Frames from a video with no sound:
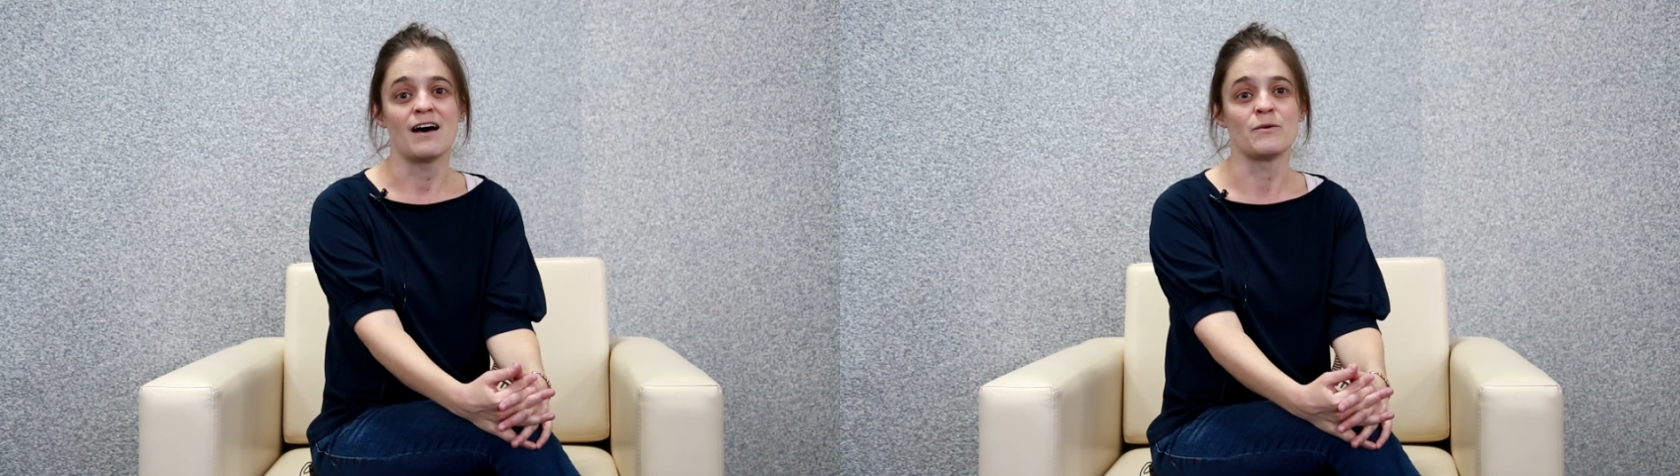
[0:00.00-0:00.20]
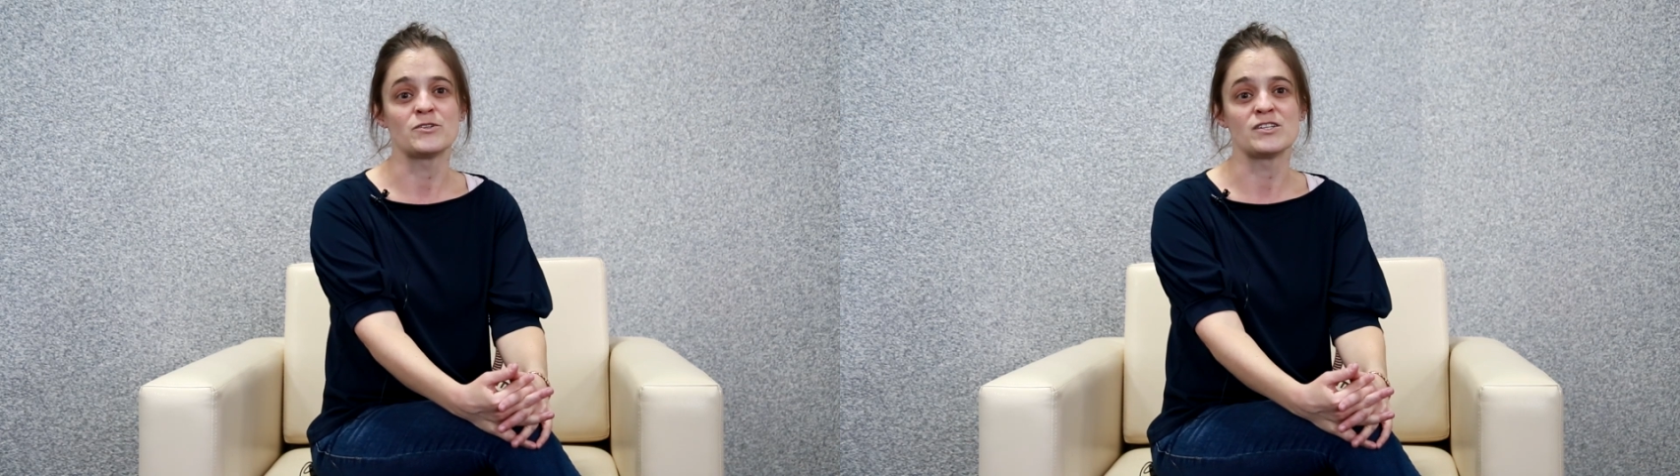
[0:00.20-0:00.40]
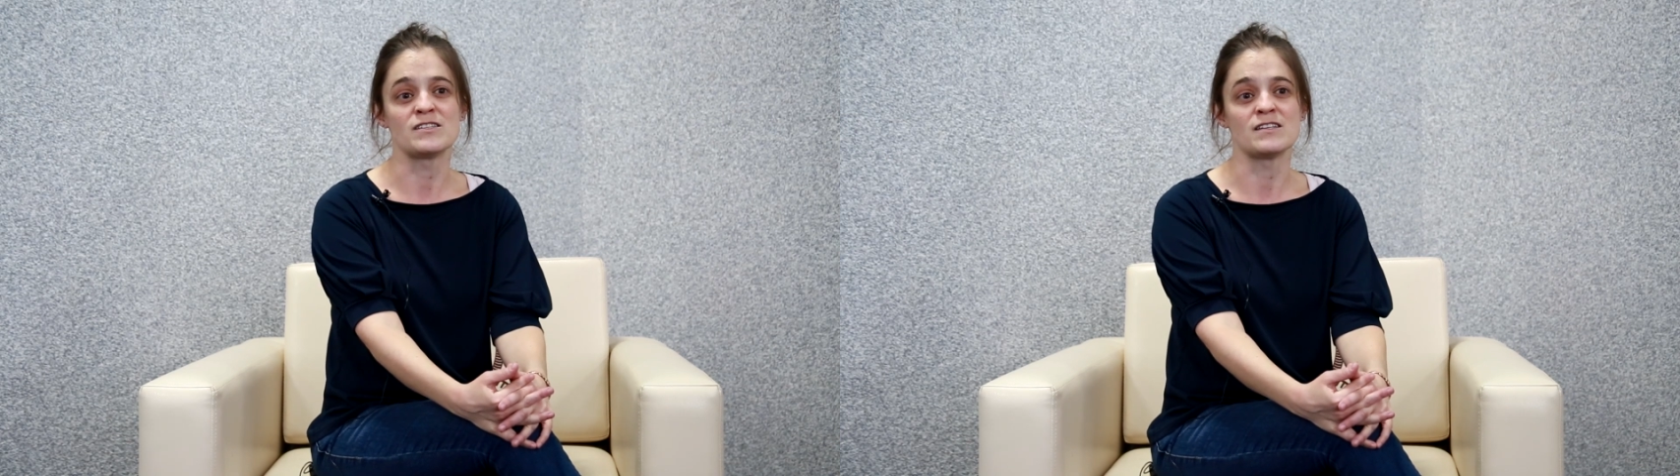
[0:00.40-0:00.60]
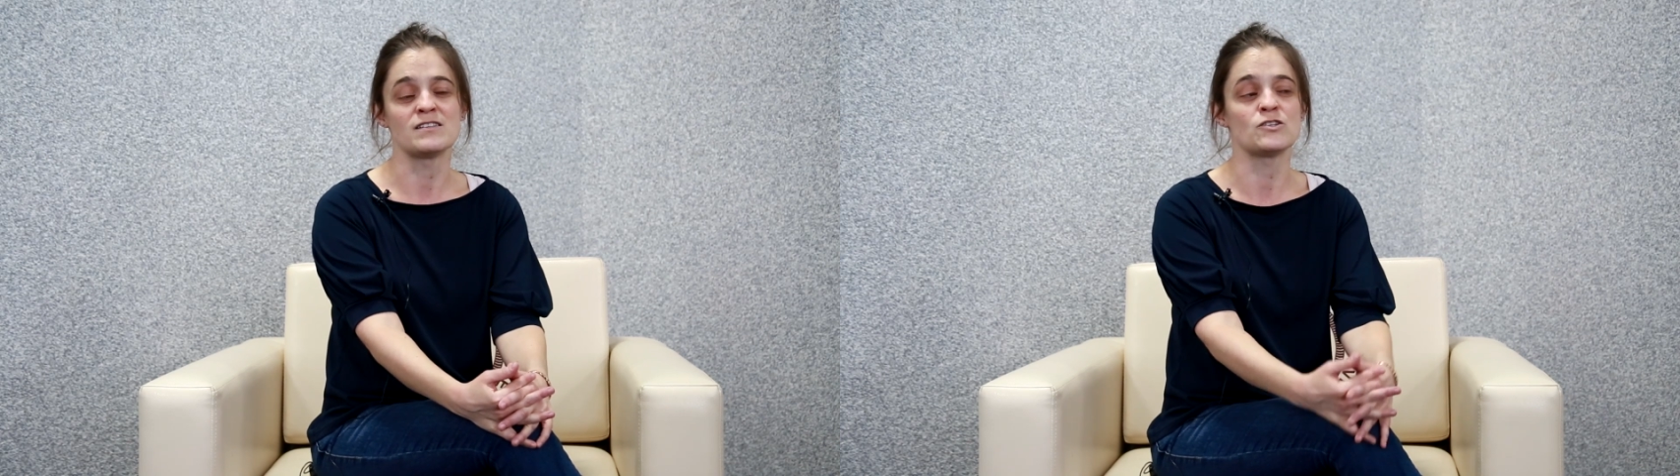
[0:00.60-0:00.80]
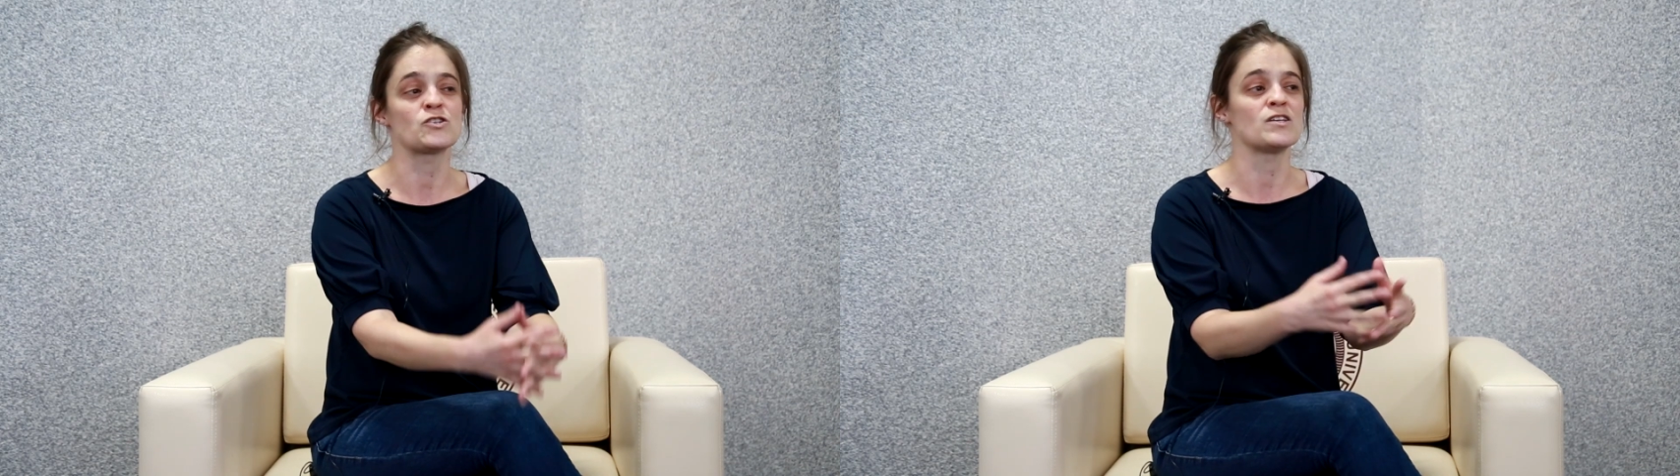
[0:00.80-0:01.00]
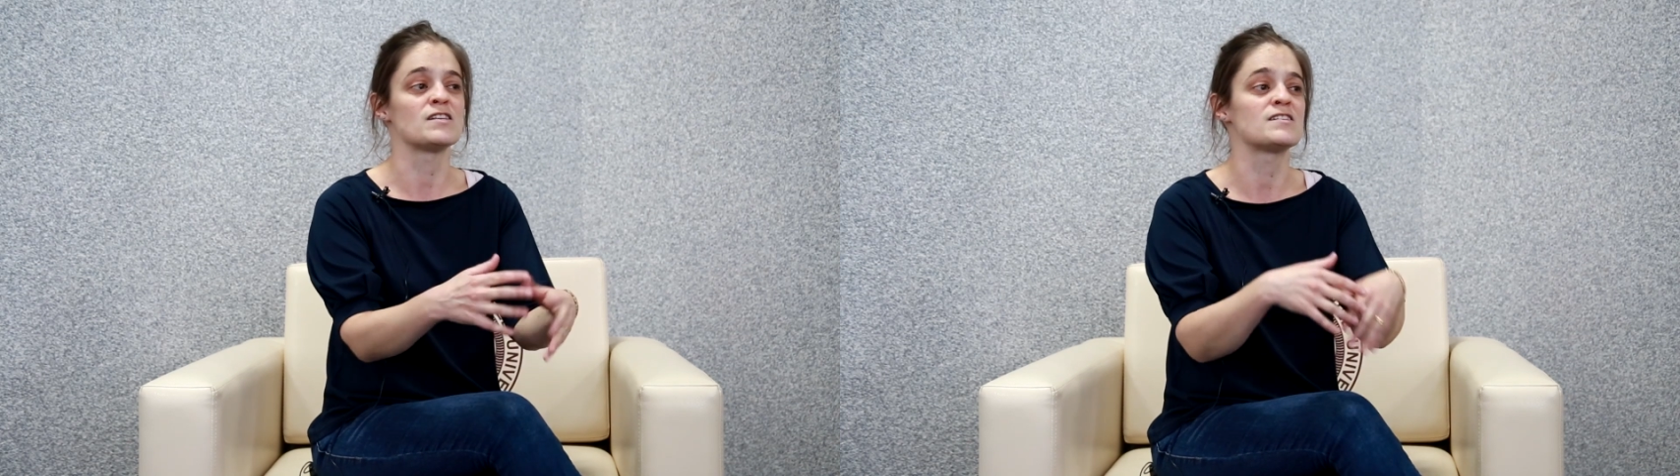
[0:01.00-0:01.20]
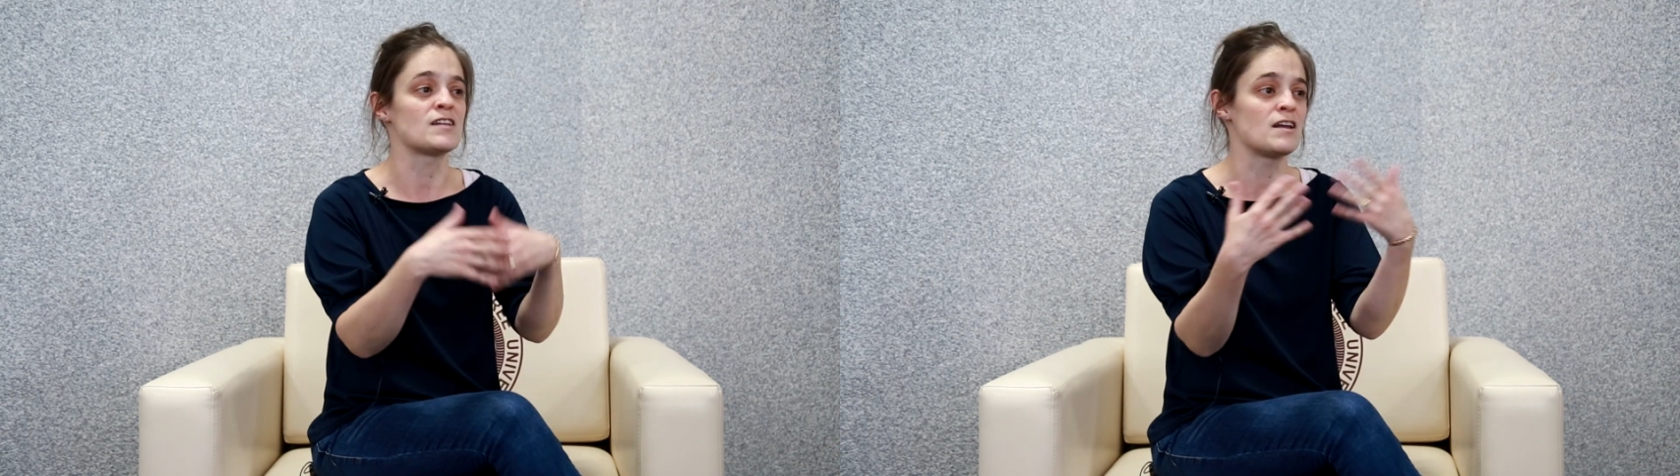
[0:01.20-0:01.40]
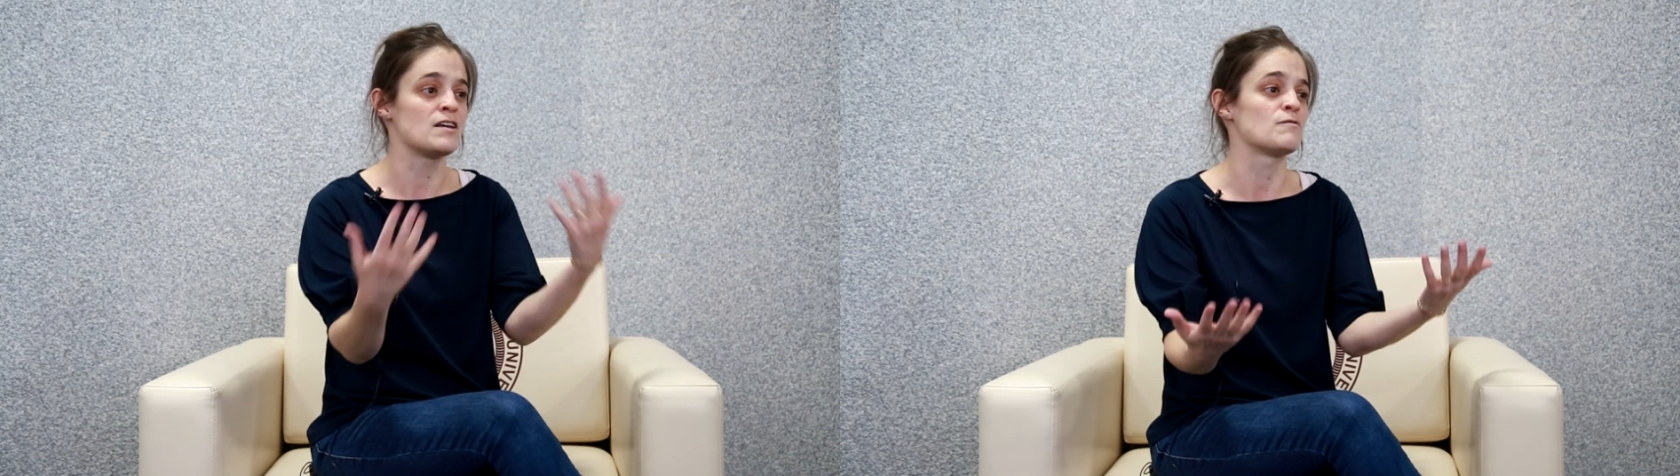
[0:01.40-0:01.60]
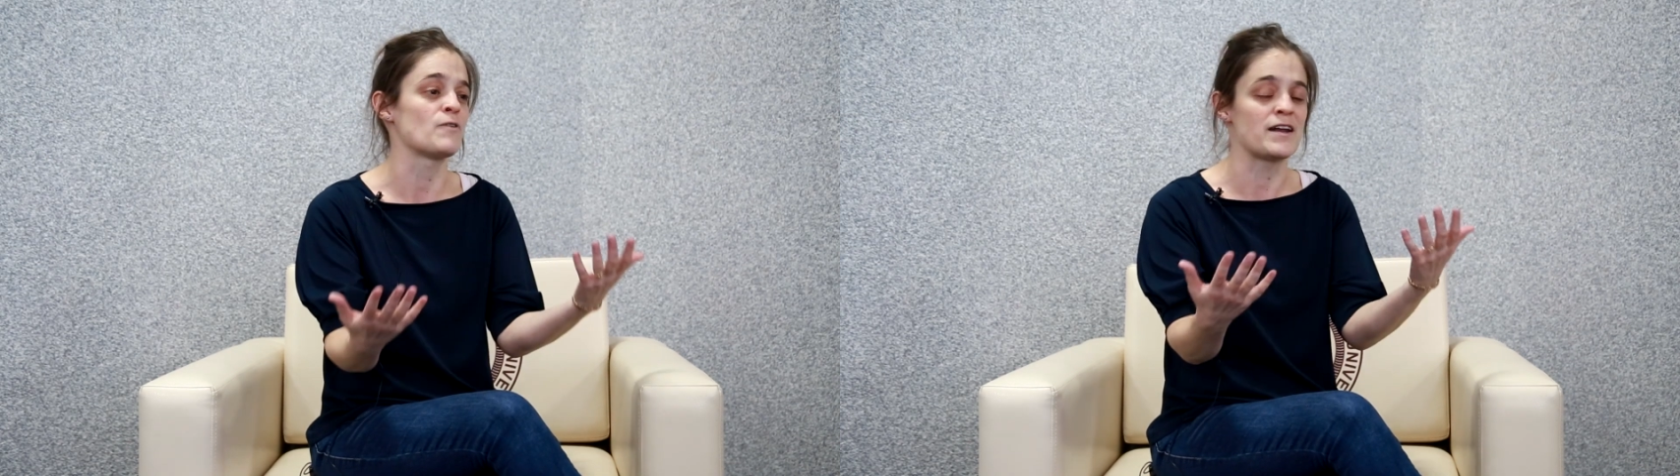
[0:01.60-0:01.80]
which is essentially the study of